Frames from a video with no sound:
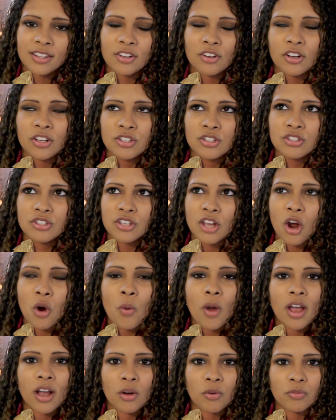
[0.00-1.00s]
They're
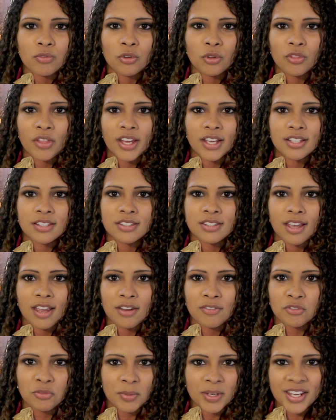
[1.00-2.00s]
so helpful. They
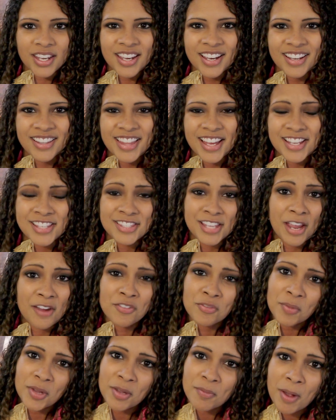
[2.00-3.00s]
saved me. They
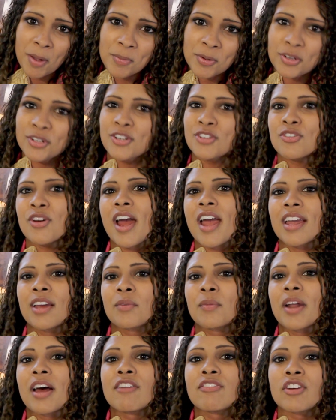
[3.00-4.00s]
saved me and my bearded
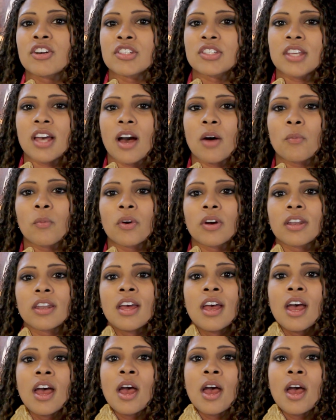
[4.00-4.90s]
dragon when I first got one.